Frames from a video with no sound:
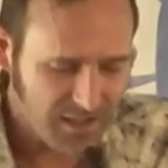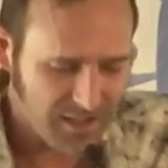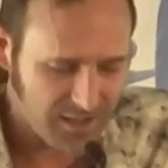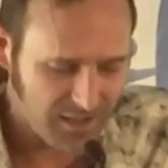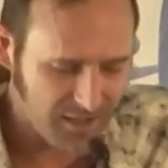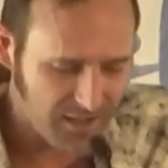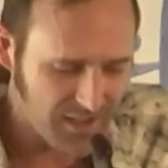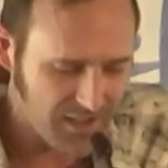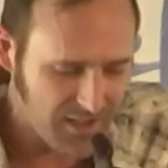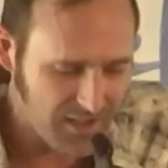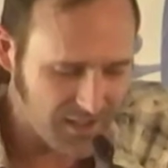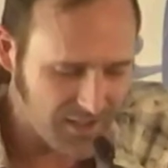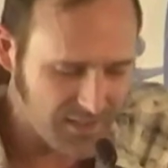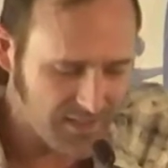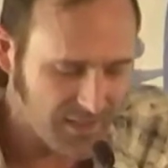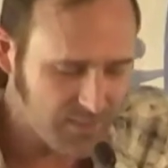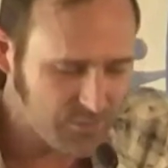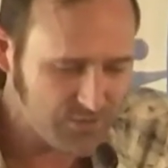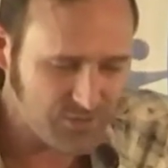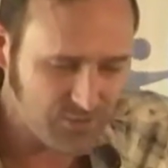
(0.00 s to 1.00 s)
And
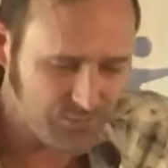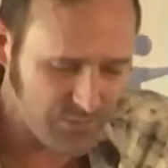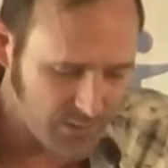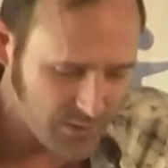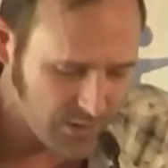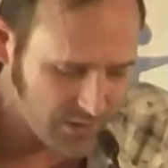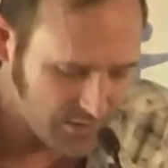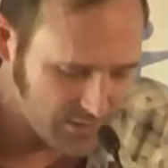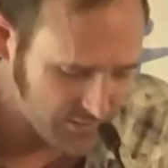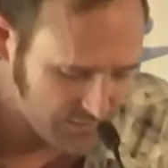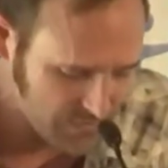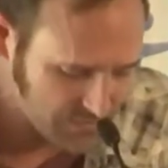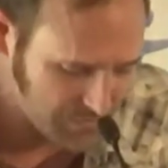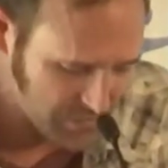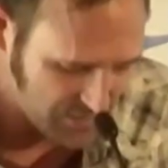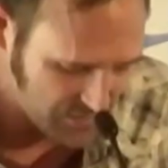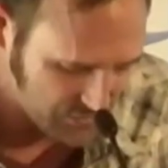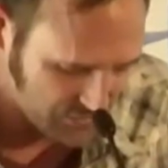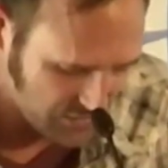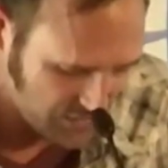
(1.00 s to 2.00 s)
that was a very good
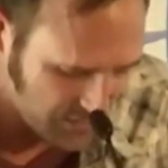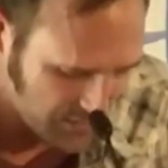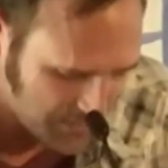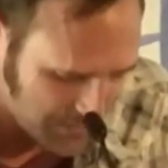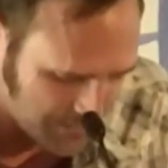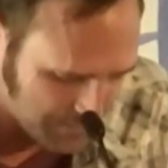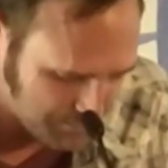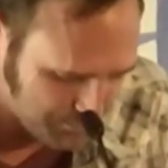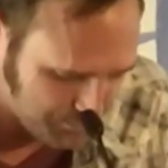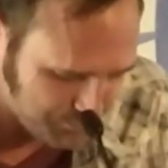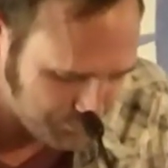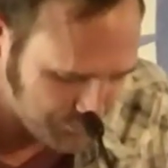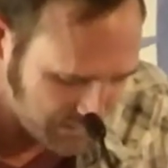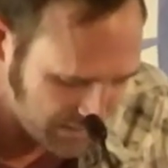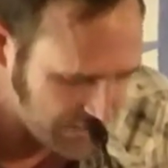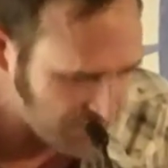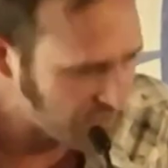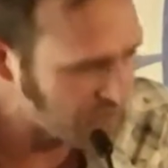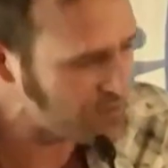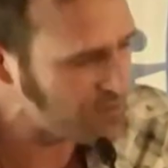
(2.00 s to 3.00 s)
speech.
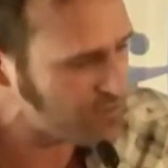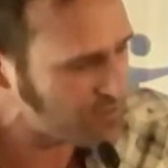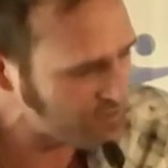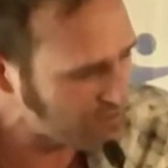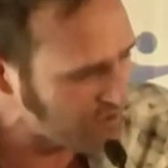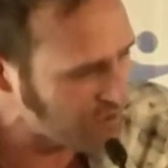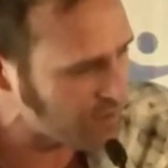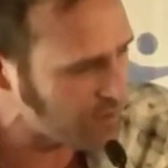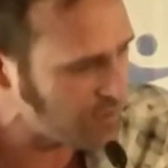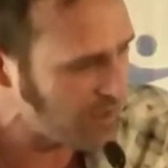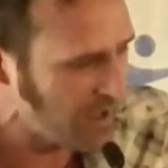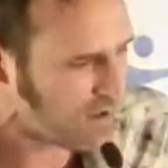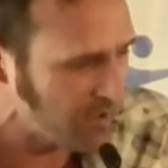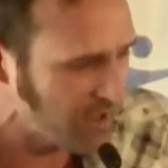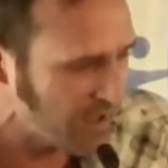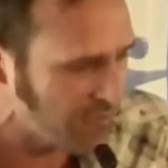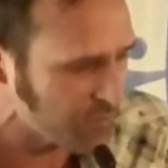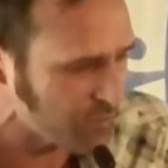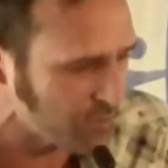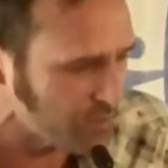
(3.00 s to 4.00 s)
And then you stayed
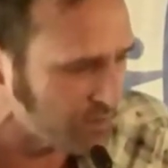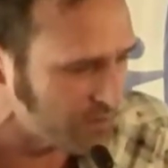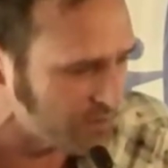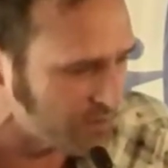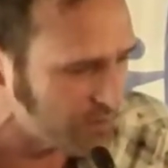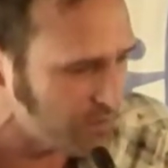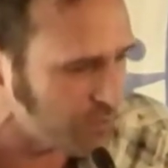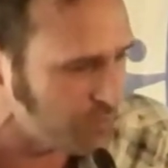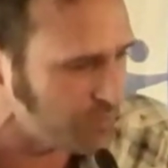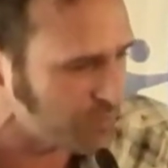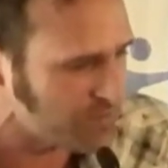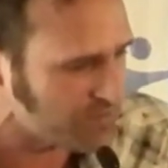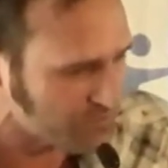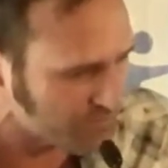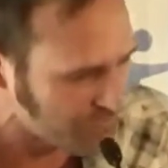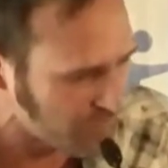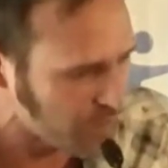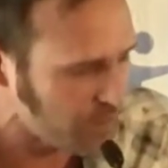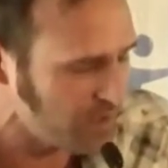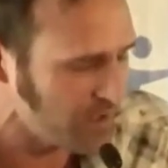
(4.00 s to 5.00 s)
around afterwards too, which
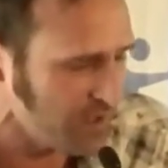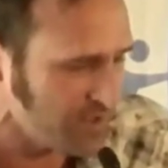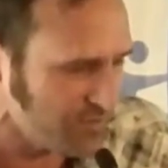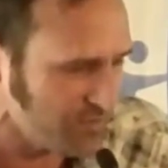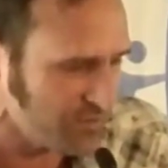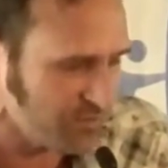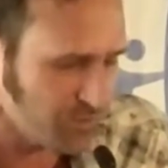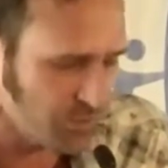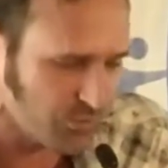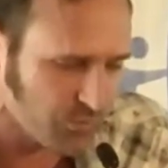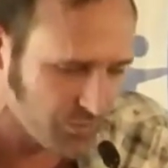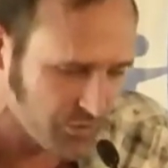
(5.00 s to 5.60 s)
is very nice of you.